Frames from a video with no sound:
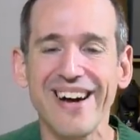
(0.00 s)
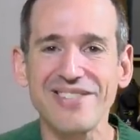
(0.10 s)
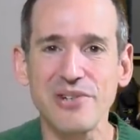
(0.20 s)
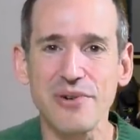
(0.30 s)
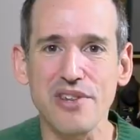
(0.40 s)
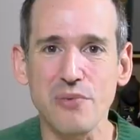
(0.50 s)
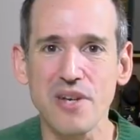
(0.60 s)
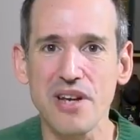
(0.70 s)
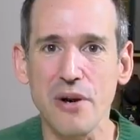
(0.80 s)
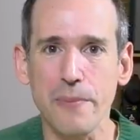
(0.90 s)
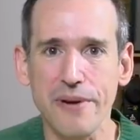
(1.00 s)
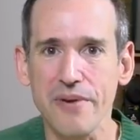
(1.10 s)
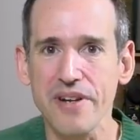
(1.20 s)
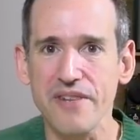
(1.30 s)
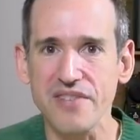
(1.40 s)
a two or three year
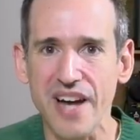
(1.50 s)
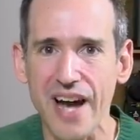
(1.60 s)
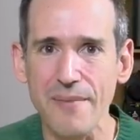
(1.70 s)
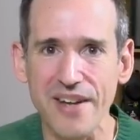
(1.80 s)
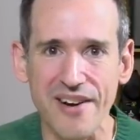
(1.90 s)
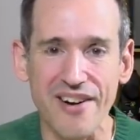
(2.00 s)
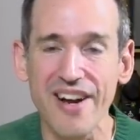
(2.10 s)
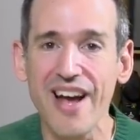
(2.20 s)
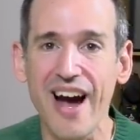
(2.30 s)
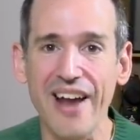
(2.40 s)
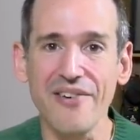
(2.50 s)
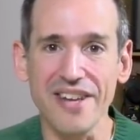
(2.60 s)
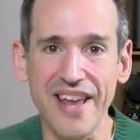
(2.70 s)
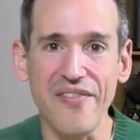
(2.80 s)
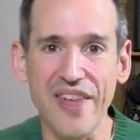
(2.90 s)
period of time here. I
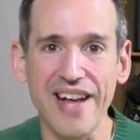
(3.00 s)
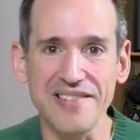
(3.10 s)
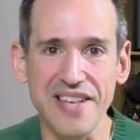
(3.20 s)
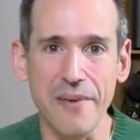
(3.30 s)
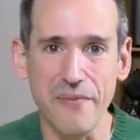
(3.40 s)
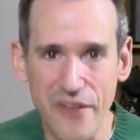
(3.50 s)
don't get that same